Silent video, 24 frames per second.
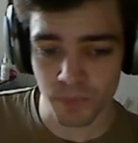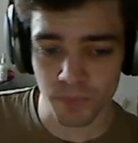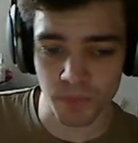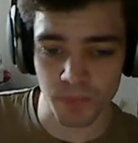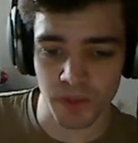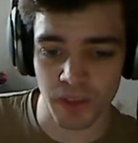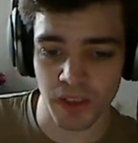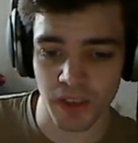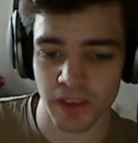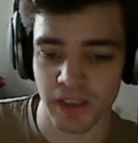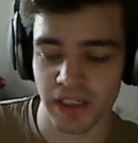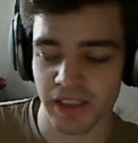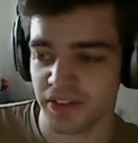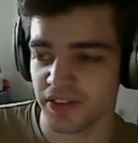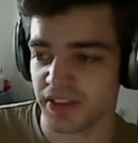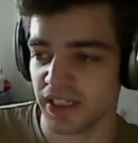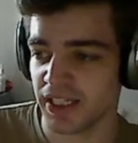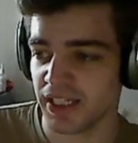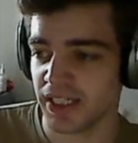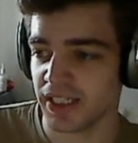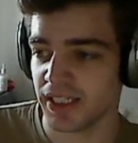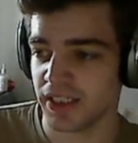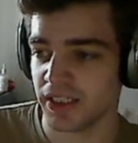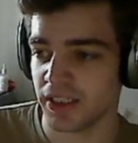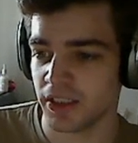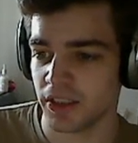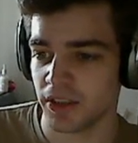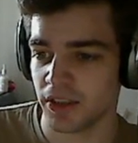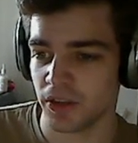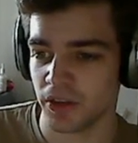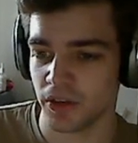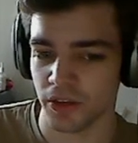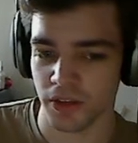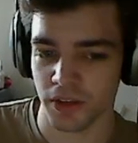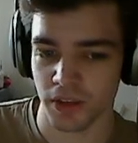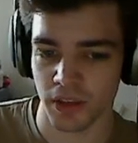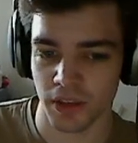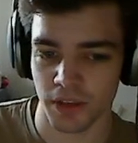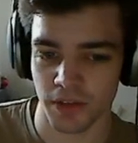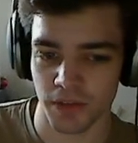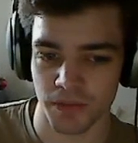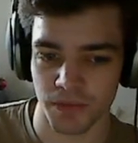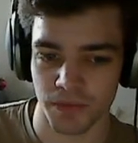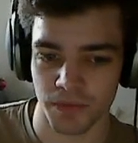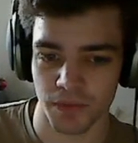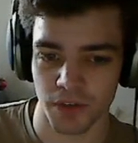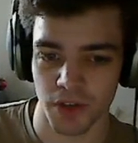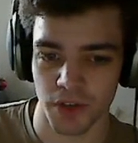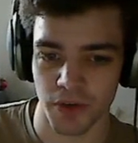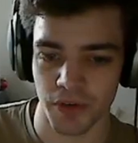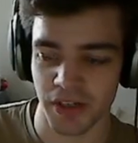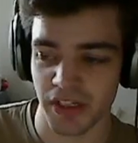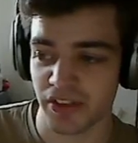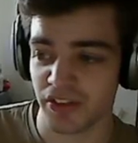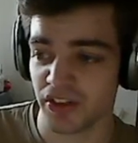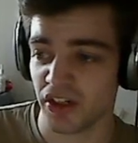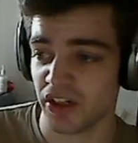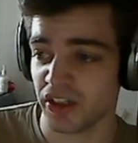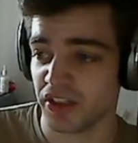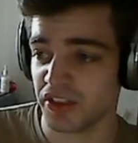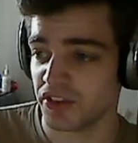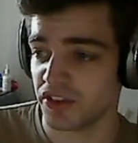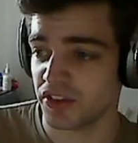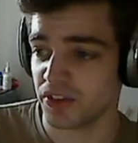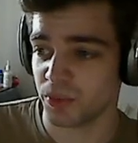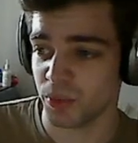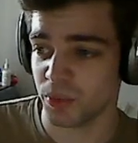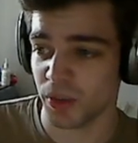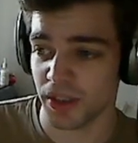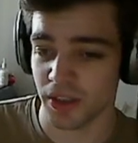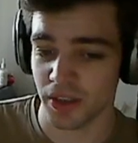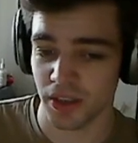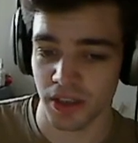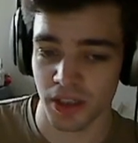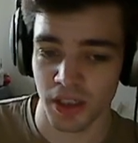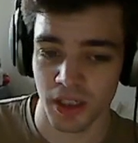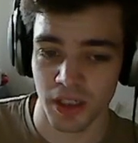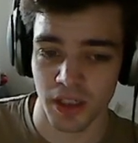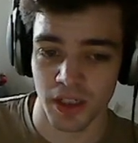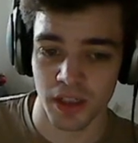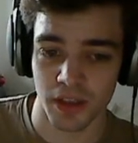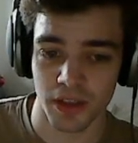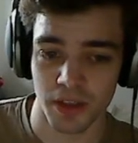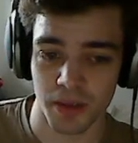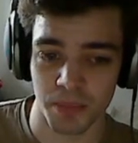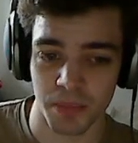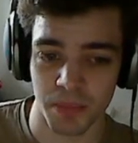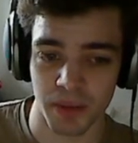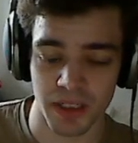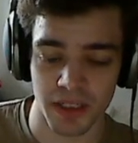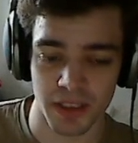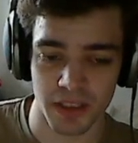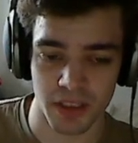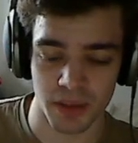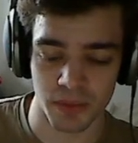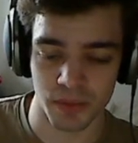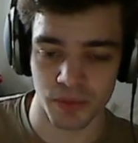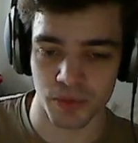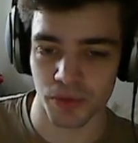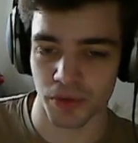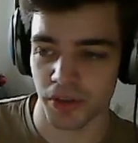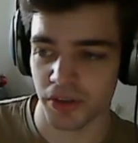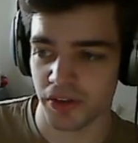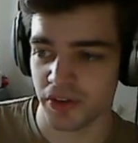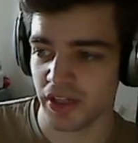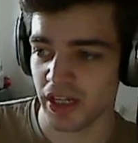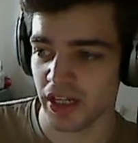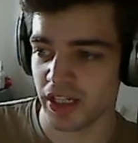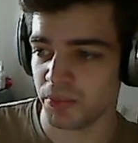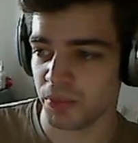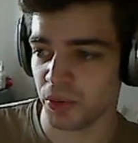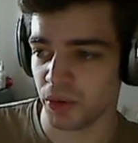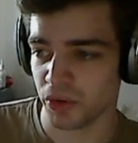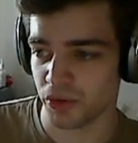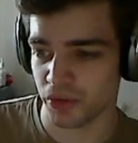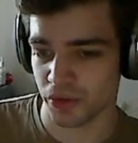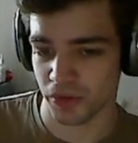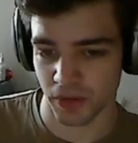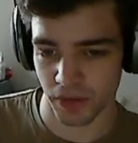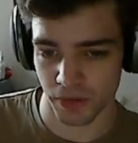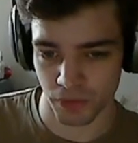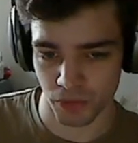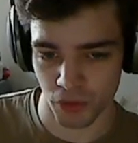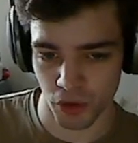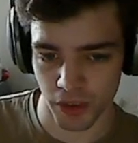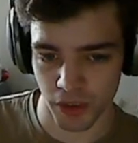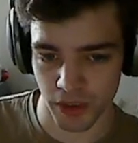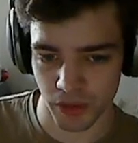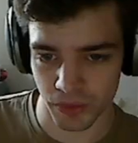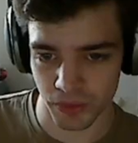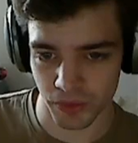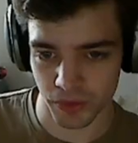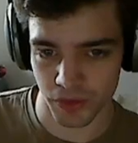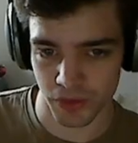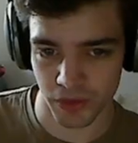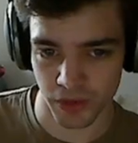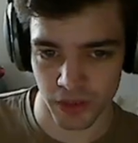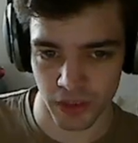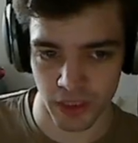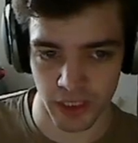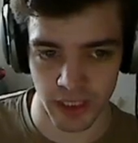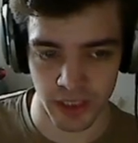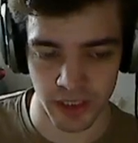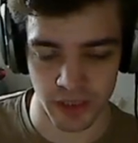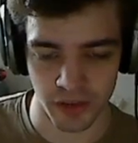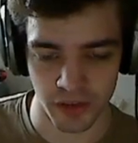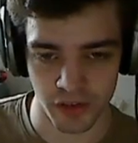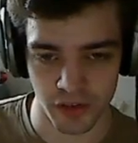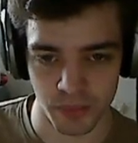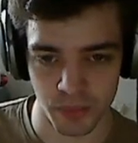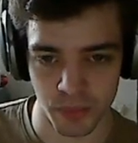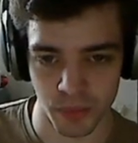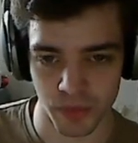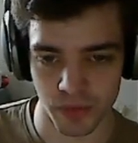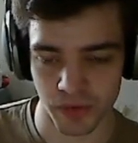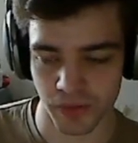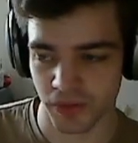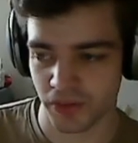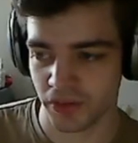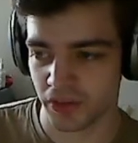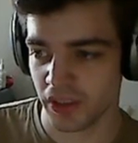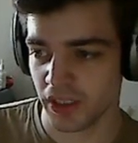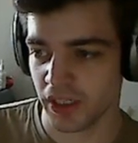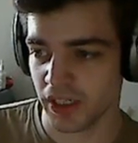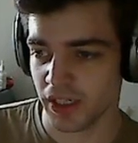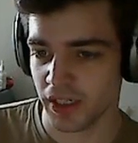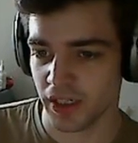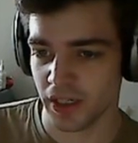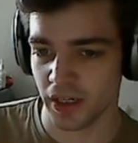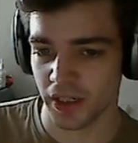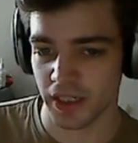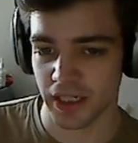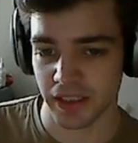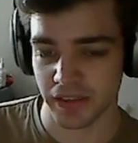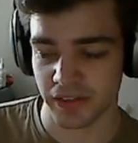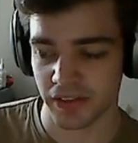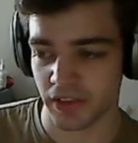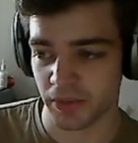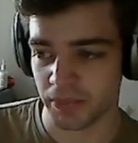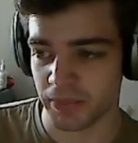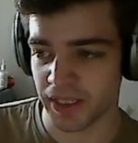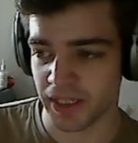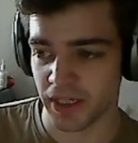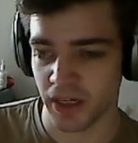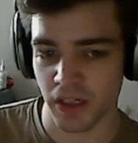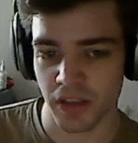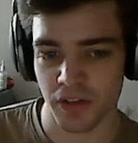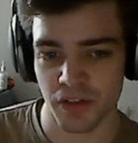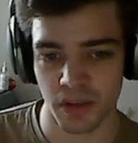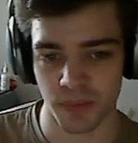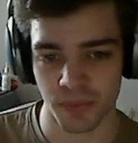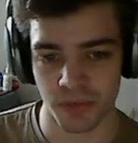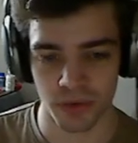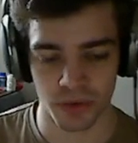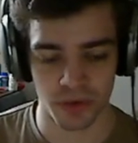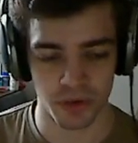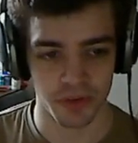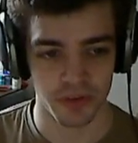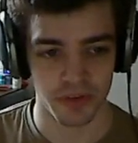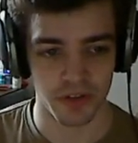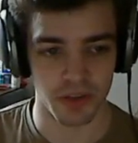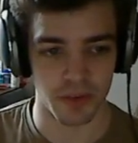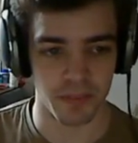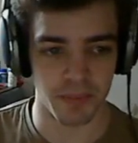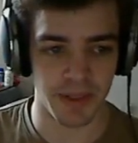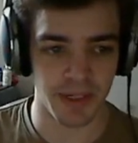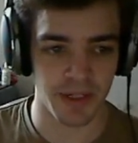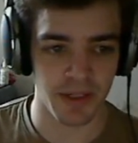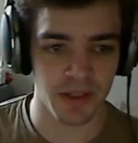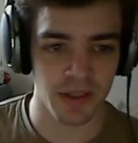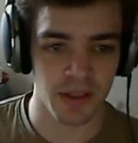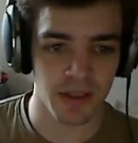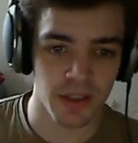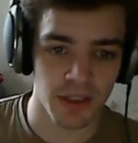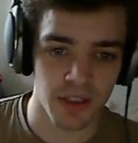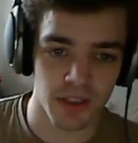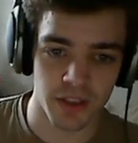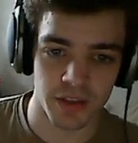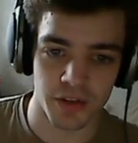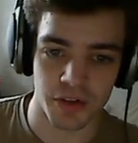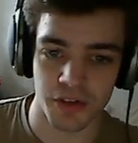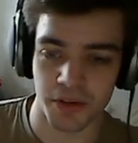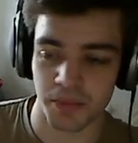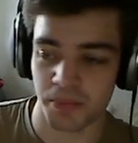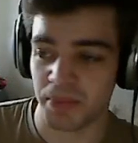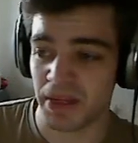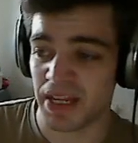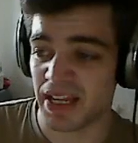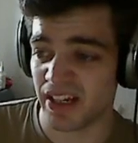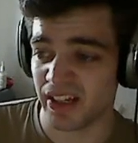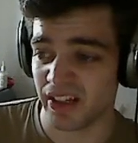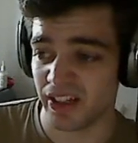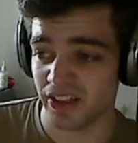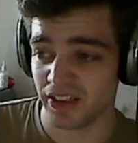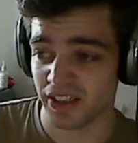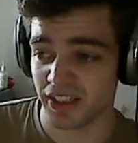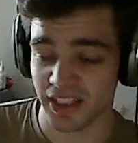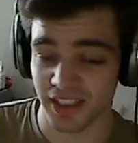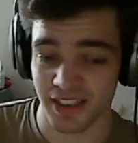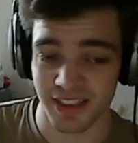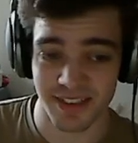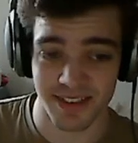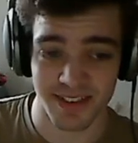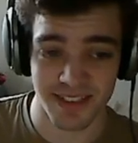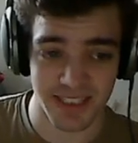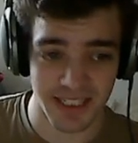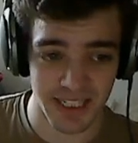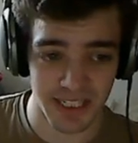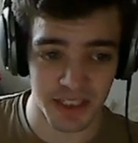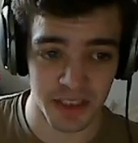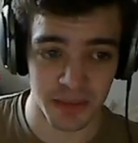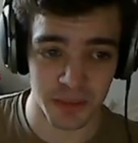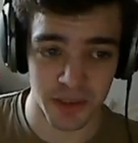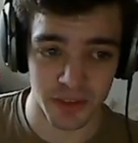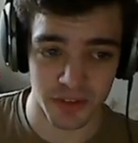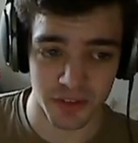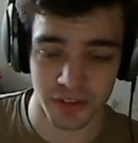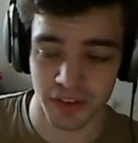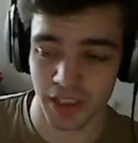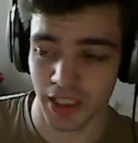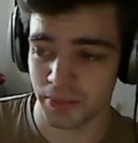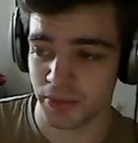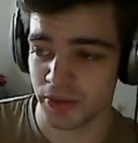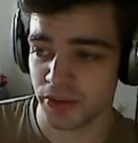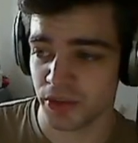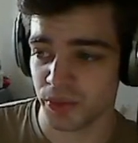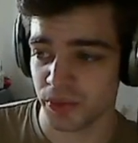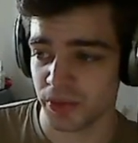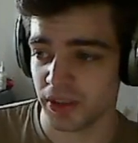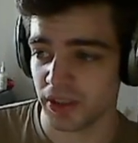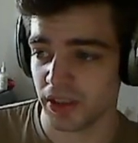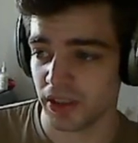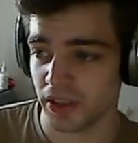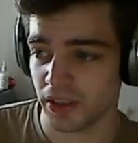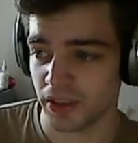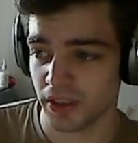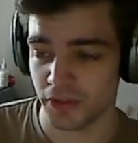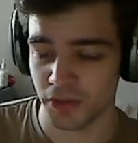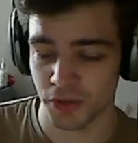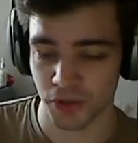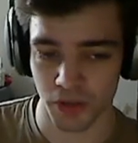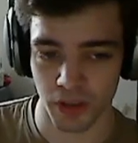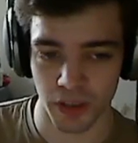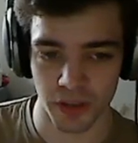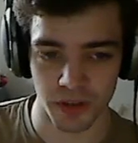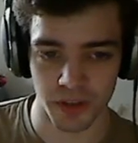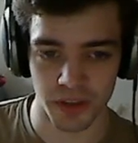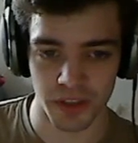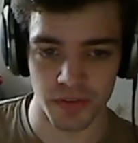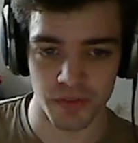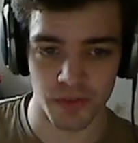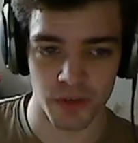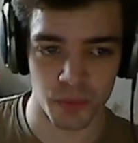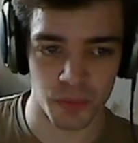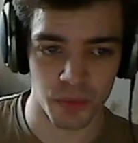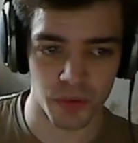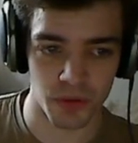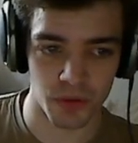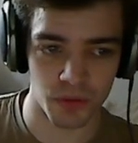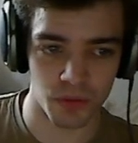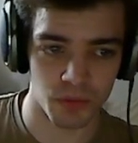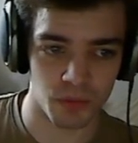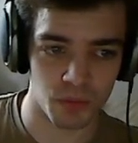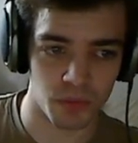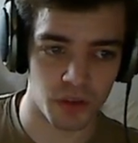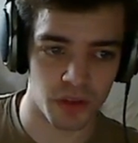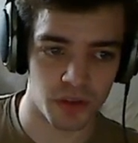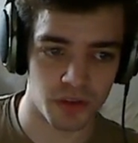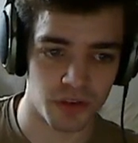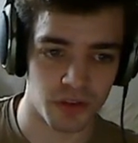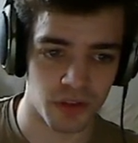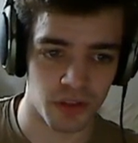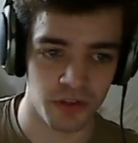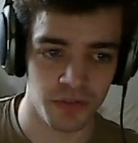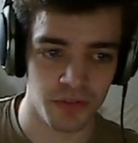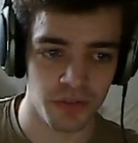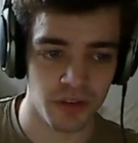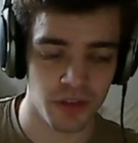let's say on Furious Heights, when the player comes through the teleporter at the rocket launcher and spawns next to the mega, jumps across to the mega, you can hit like insane amounts of damage when if you're underneath them with a shaft.